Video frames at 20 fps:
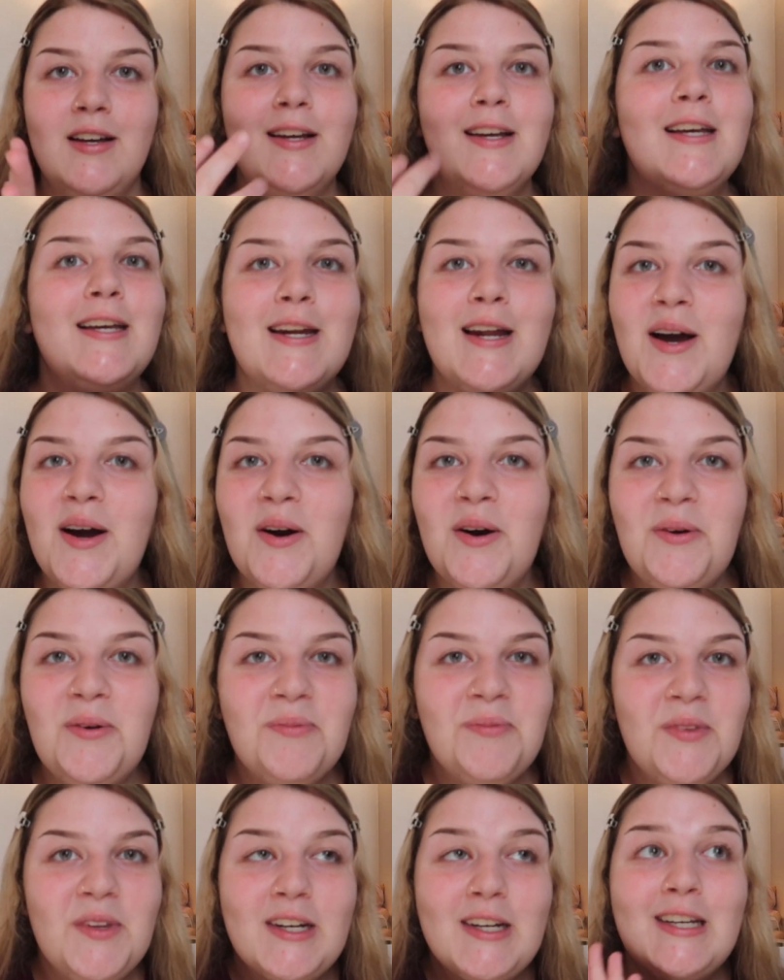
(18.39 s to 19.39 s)
you
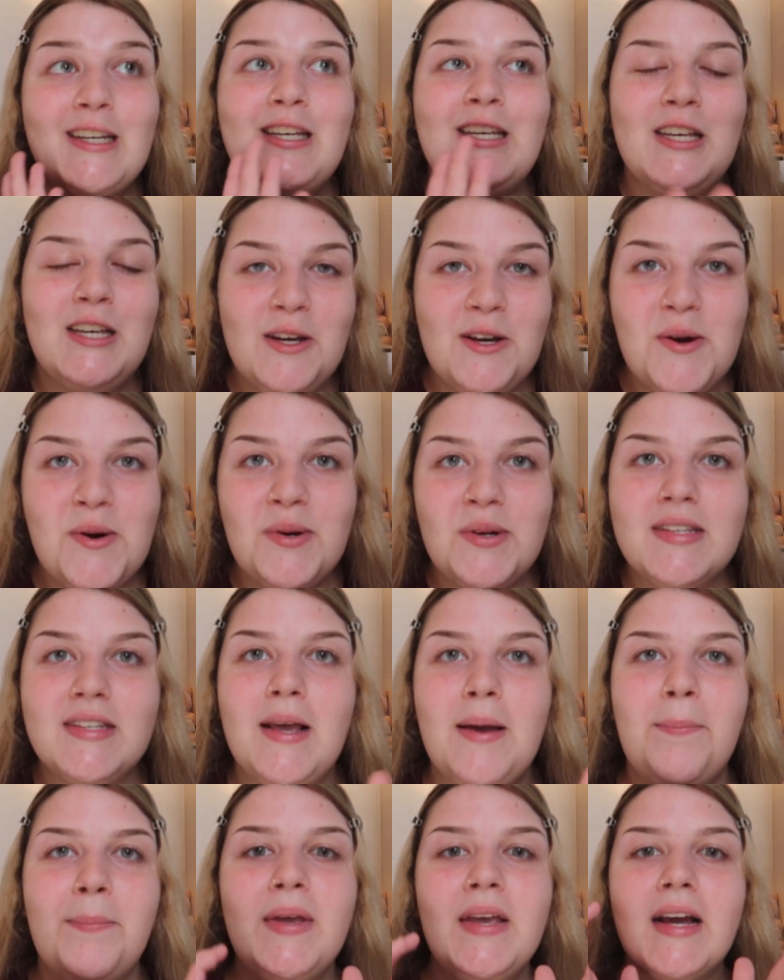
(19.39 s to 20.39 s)
know, look cute,
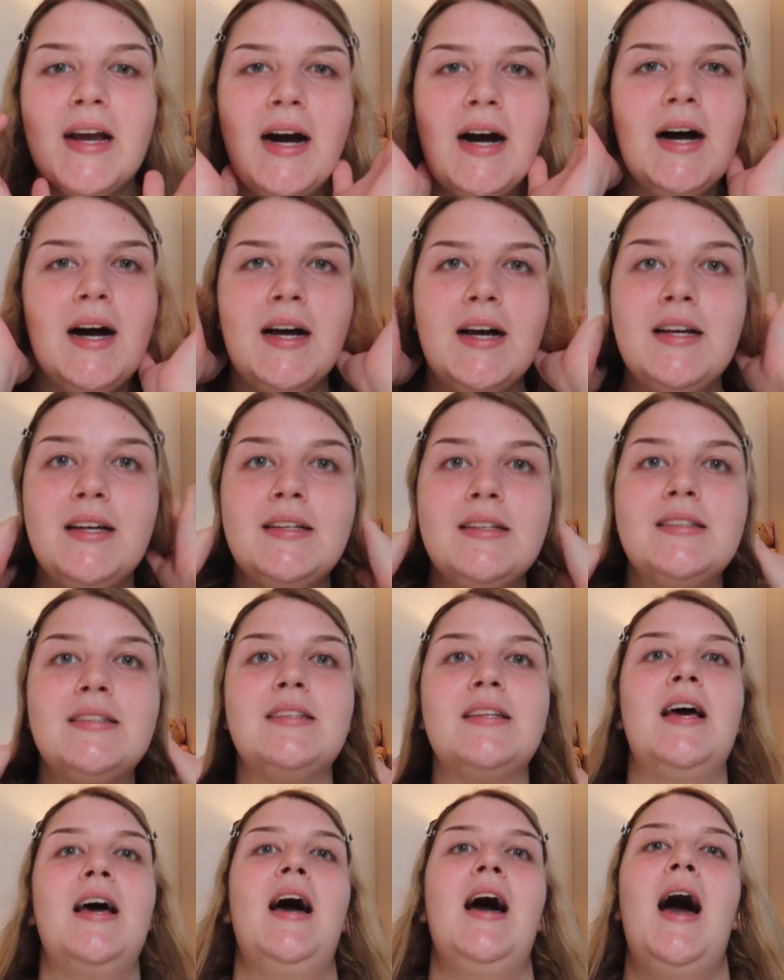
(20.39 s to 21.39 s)

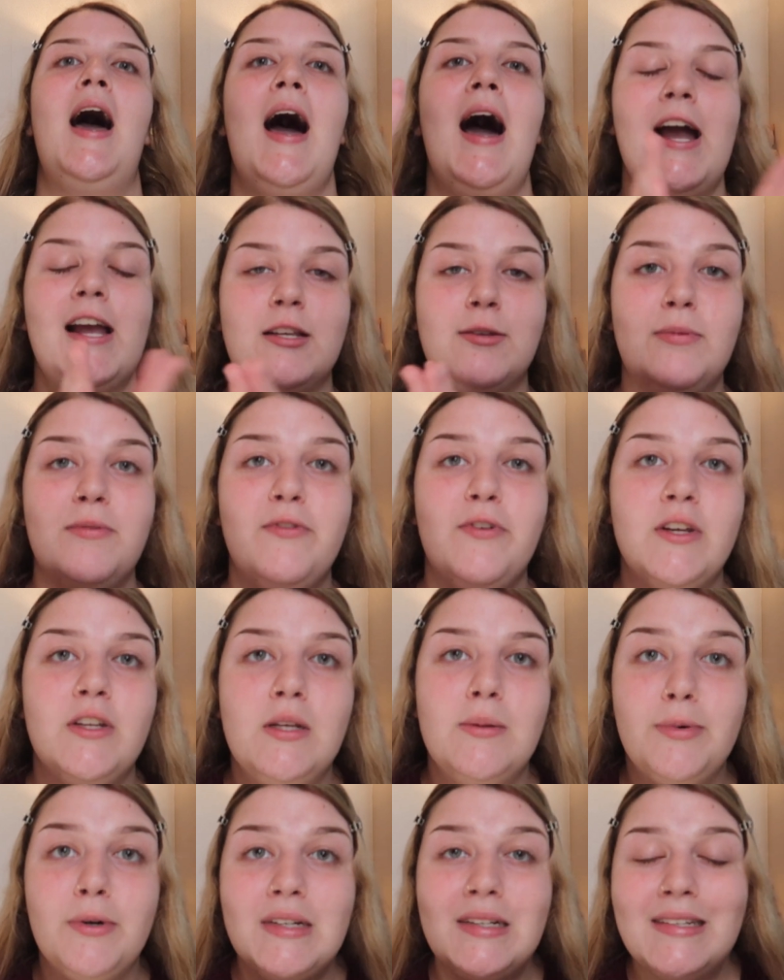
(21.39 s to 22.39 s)
because I've just been feeling
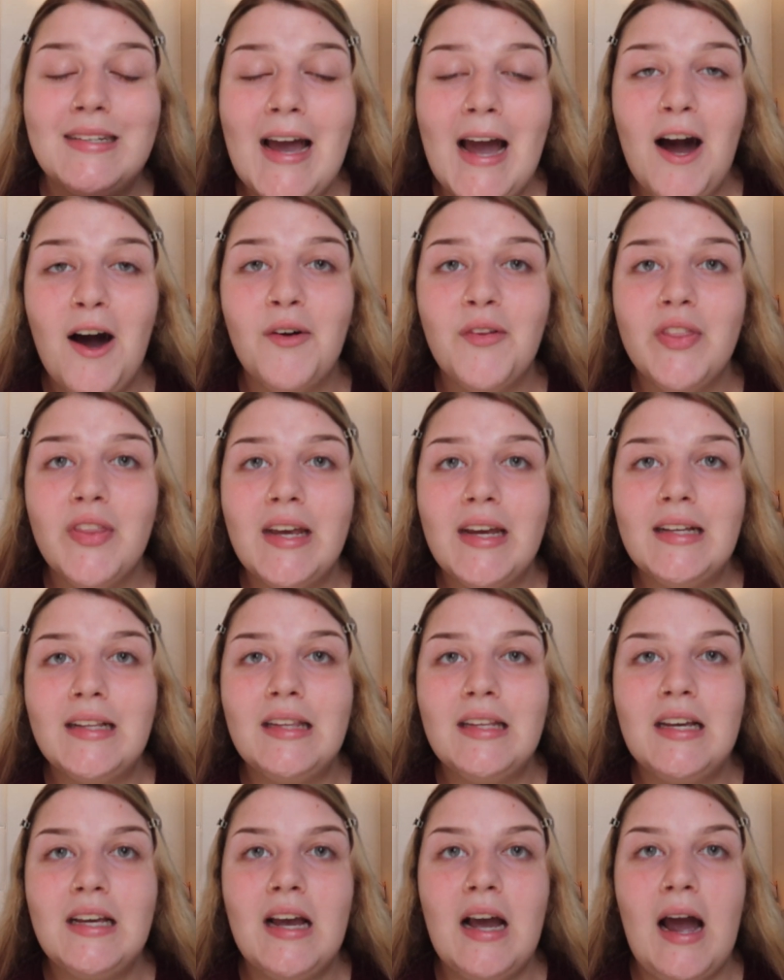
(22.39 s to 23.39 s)
super down
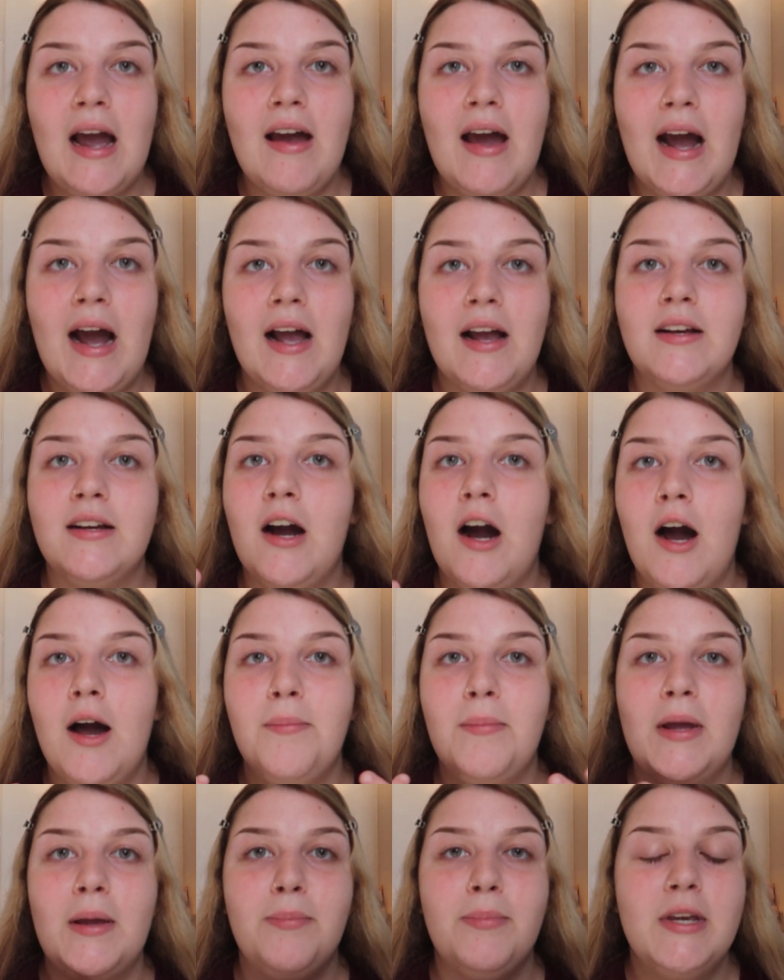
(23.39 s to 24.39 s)
lately. I have
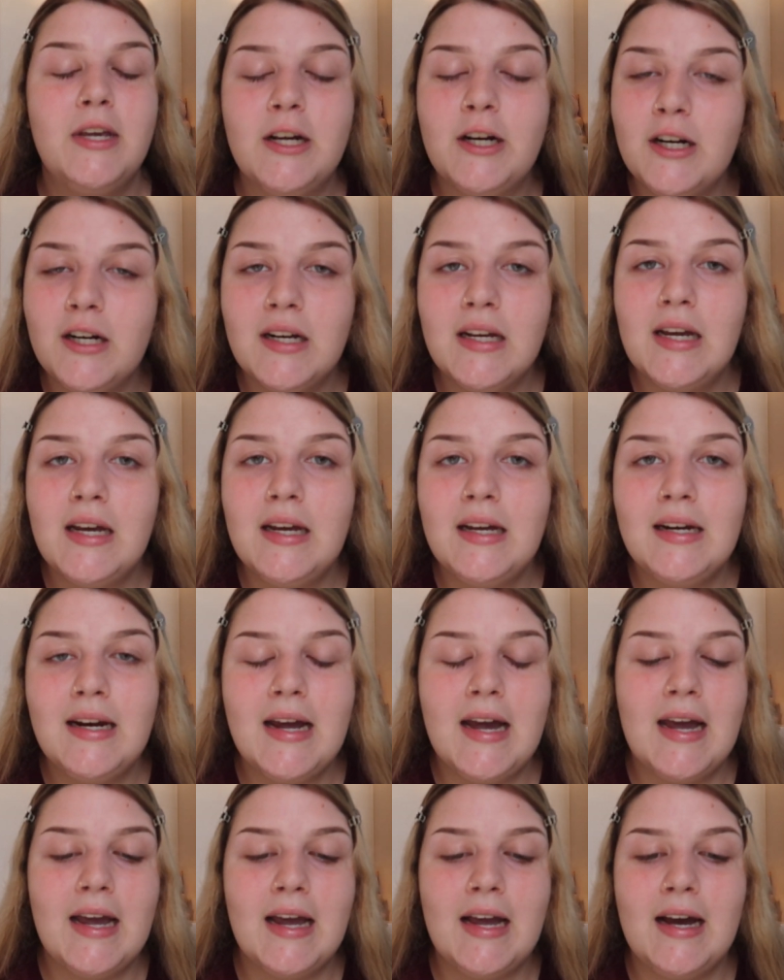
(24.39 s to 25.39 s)
gotten my period,
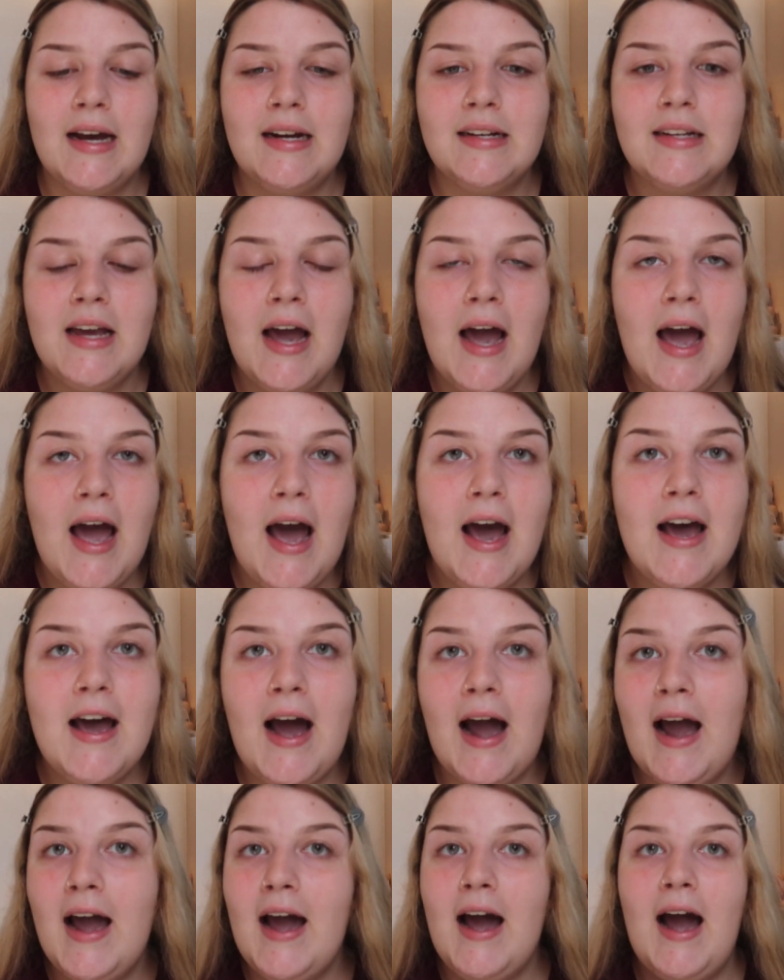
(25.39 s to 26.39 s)
and
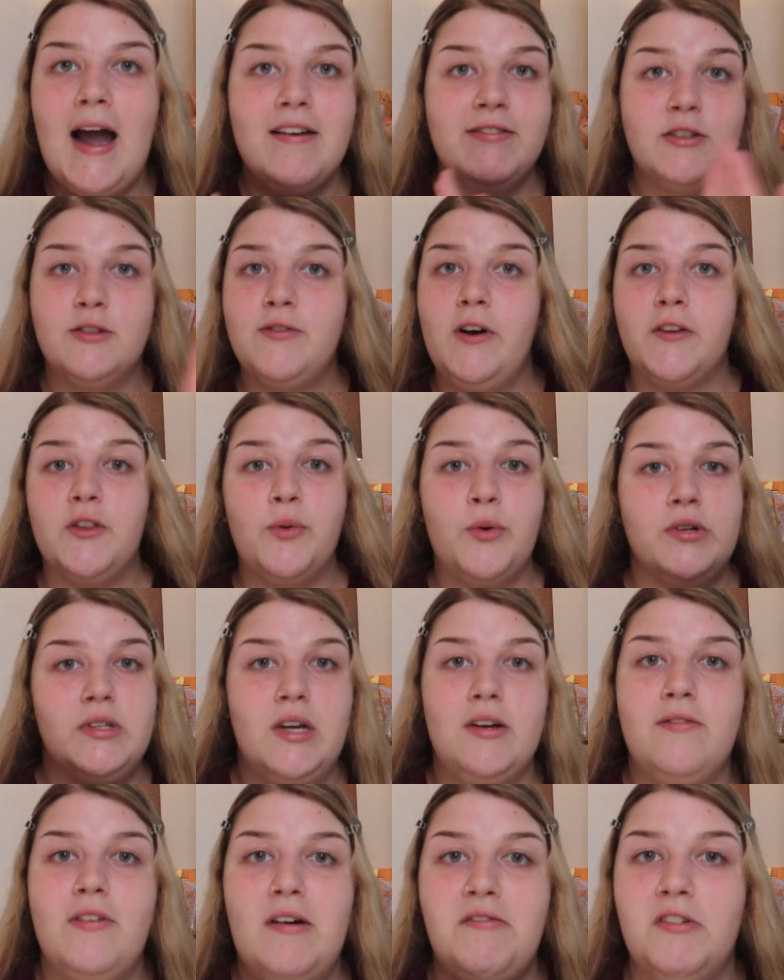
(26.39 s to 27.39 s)
I just felt the worst
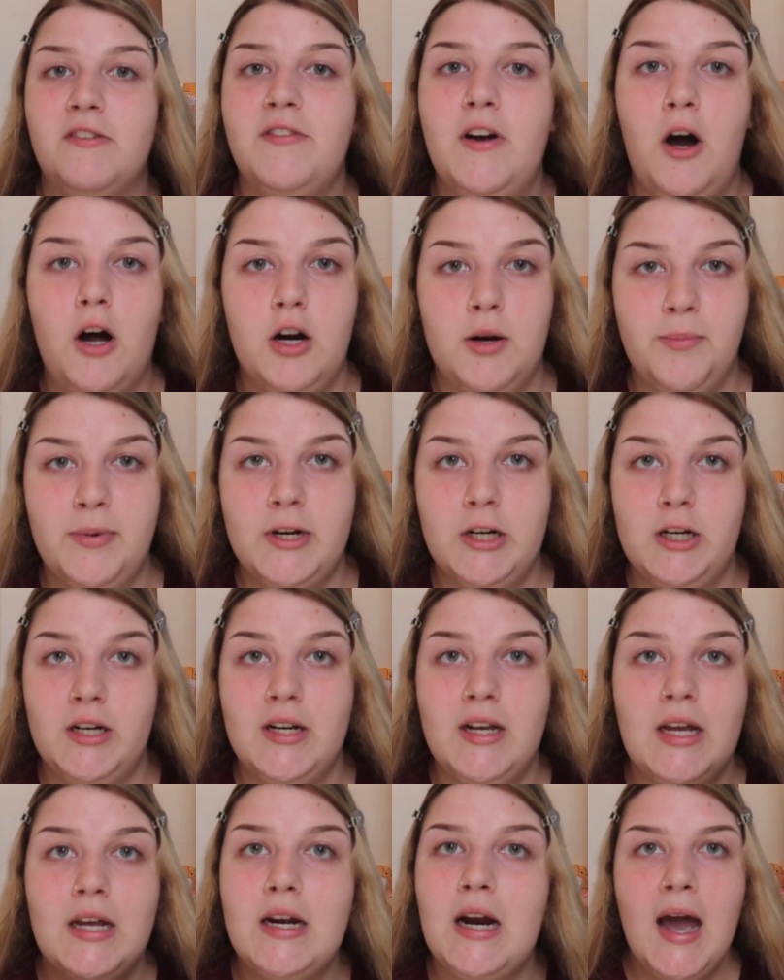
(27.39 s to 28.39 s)
I've ever felt on a
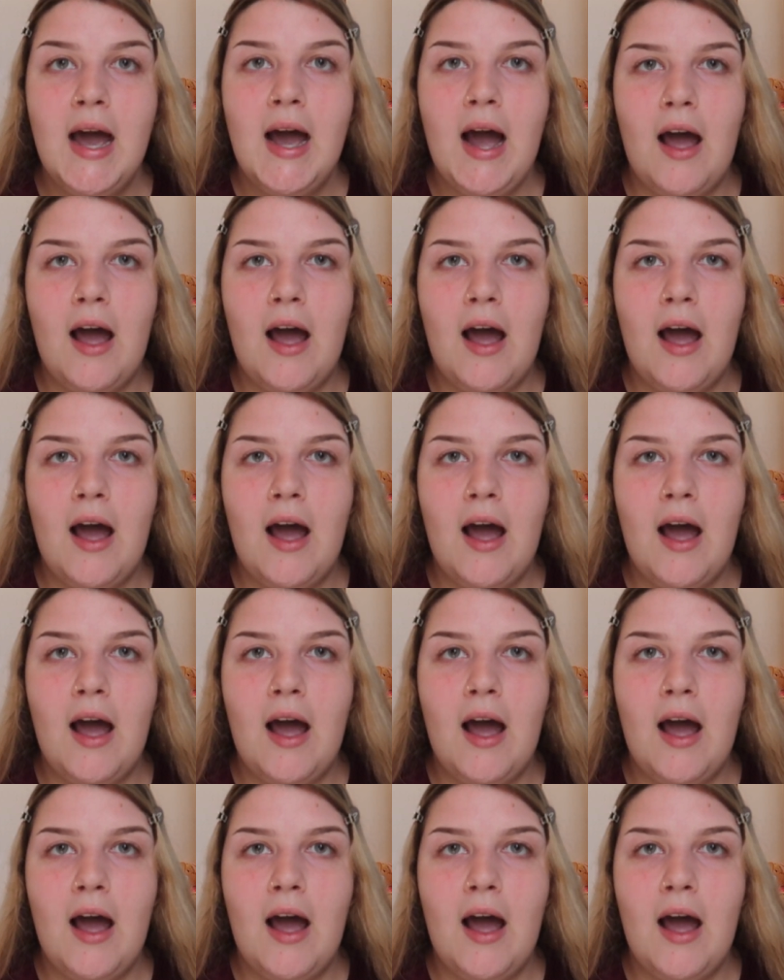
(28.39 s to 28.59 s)
period.